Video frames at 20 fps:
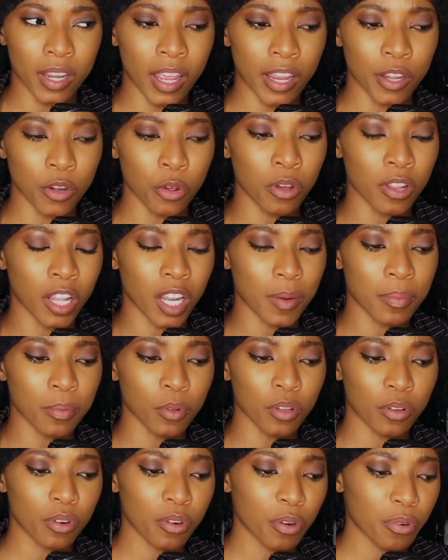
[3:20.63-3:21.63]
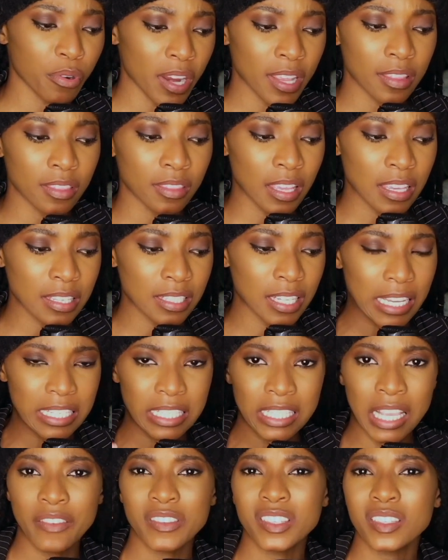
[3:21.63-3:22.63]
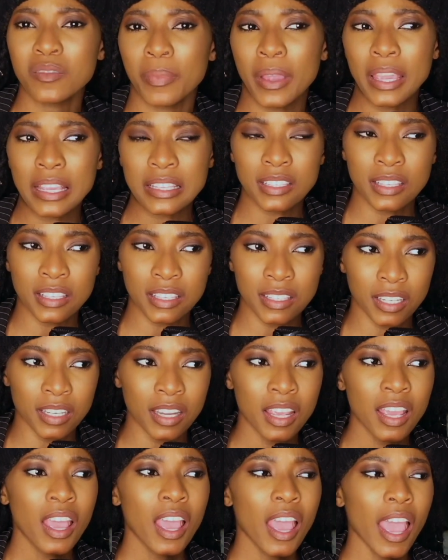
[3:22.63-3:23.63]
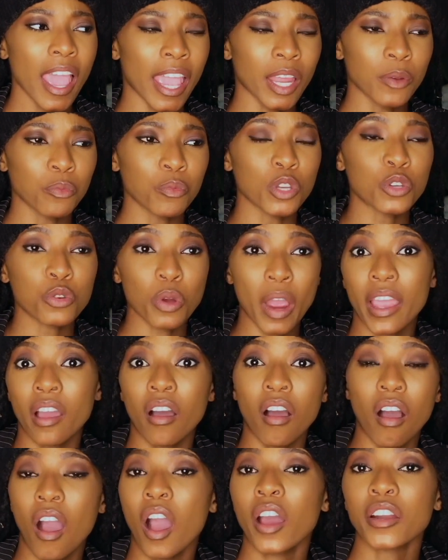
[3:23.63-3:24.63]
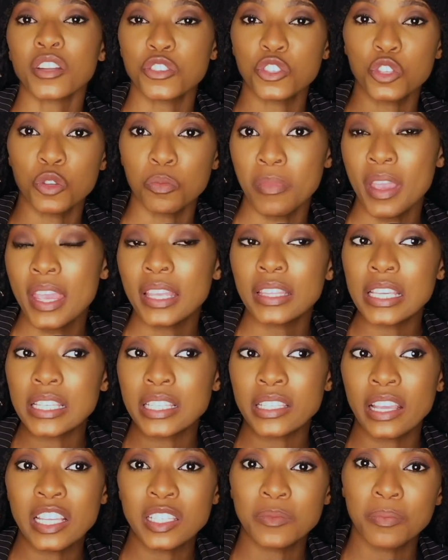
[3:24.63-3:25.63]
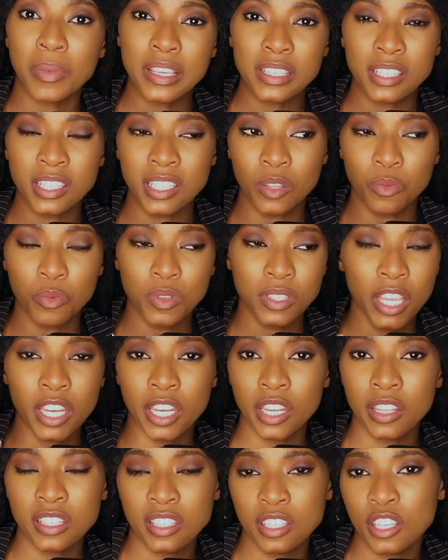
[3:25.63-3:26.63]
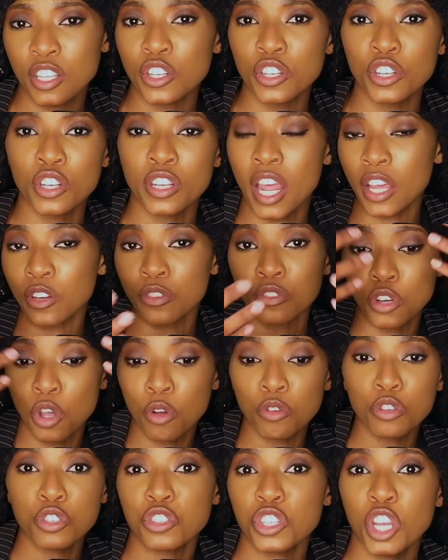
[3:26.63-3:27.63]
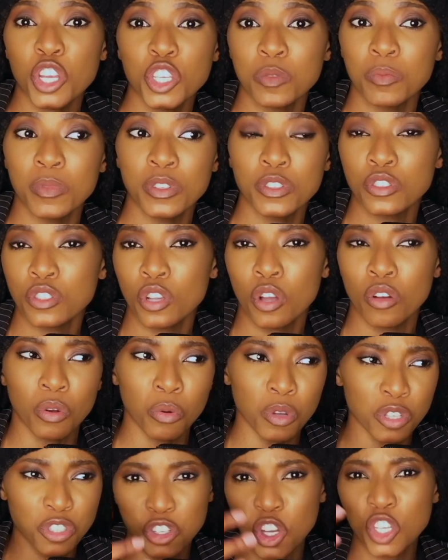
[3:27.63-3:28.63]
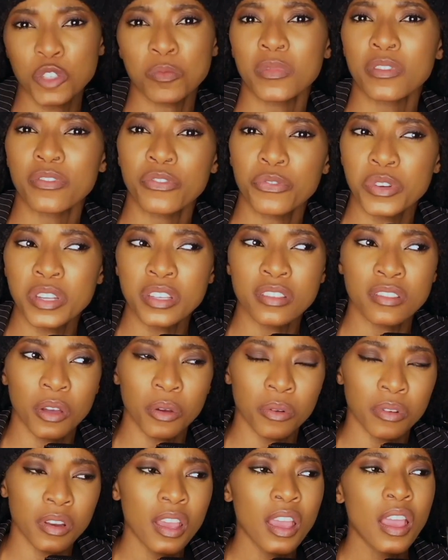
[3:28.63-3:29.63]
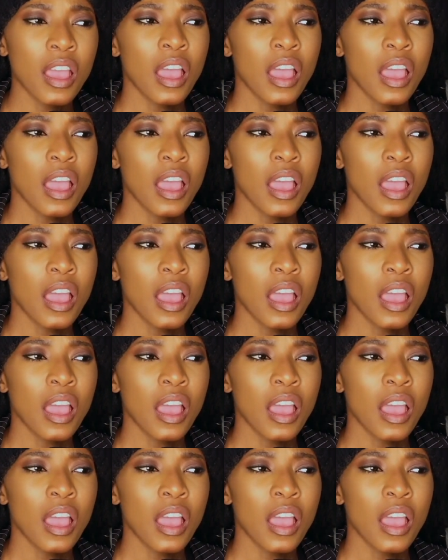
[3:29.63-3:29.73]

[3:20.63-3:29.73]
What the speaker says: I know a lot of people create things like safe spaces, and we try our hardest to make these safe spaces, and we say it's a no judgment zone or judgment free zone.